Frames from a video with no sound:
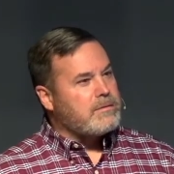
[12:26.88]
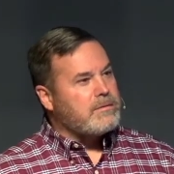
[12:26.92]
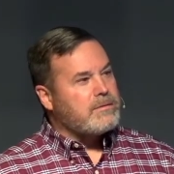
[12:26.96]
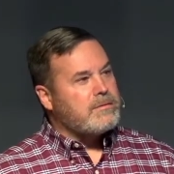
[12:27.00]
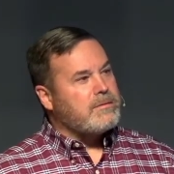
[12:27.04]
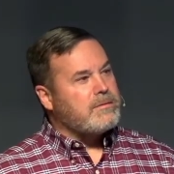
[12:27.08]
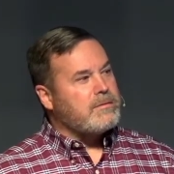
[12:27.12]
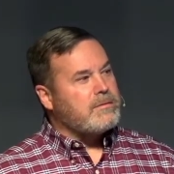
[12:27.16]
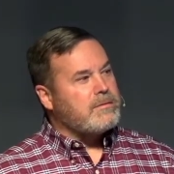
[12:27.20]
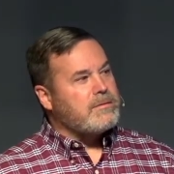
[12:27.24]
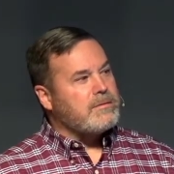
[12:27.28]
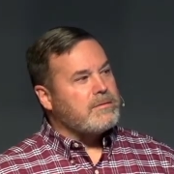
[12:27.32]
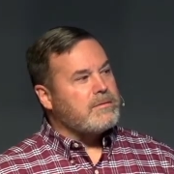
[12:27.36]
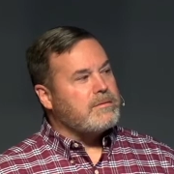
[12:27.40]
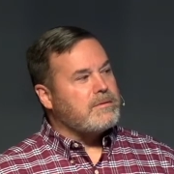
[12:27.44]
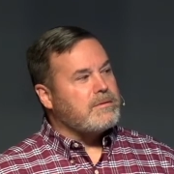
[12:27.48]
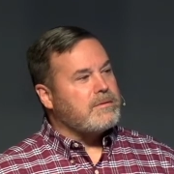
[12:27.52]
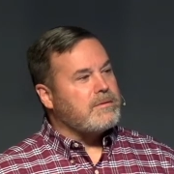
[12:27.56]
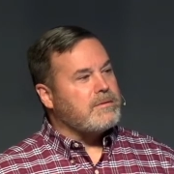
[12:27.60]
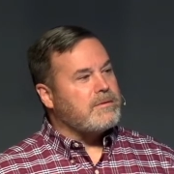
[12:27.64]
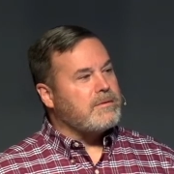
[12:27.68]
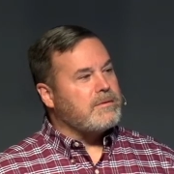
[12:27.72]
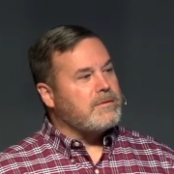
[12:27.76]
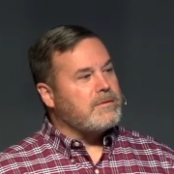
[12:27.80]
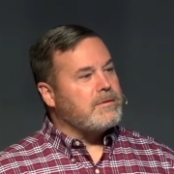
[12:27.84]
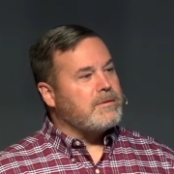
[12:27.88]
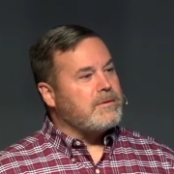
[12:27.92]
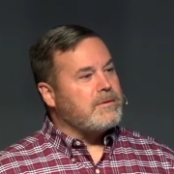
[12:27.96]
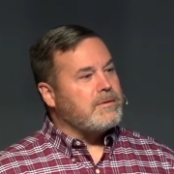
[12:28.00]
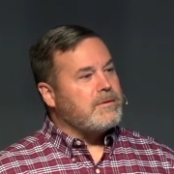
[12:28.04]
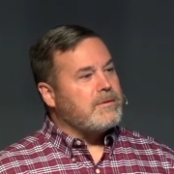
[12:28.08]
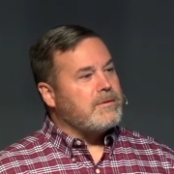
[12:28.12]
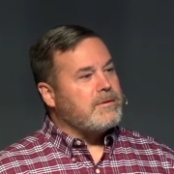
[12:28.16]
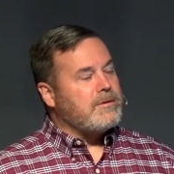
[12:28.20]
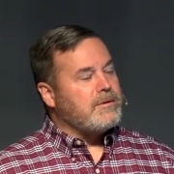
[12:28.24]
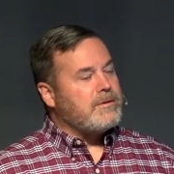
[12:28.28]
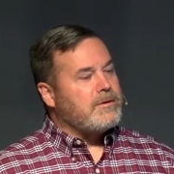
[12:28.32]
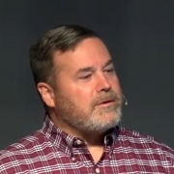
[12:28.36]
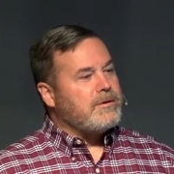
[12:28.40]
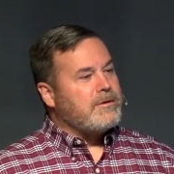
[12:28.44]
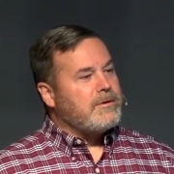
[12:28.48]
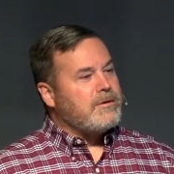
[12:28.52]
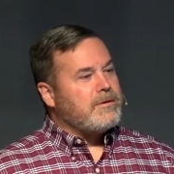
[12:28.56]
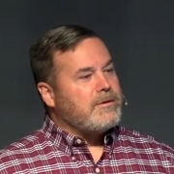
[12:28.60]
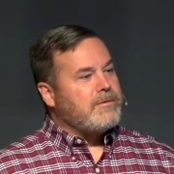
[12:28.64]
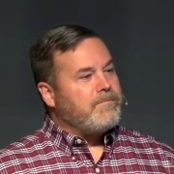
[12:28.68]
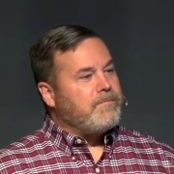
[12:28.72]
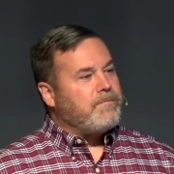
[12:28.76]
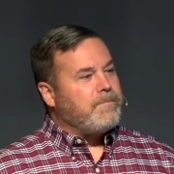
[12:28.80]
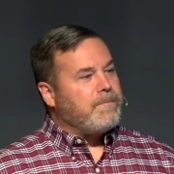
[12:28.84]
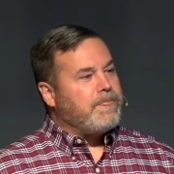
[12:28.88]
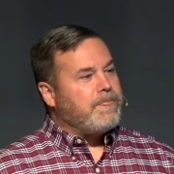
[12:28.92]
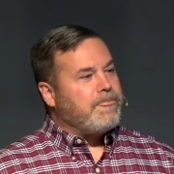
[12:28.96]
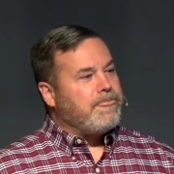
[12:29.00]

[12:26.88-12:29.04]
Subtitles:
(no one is talking)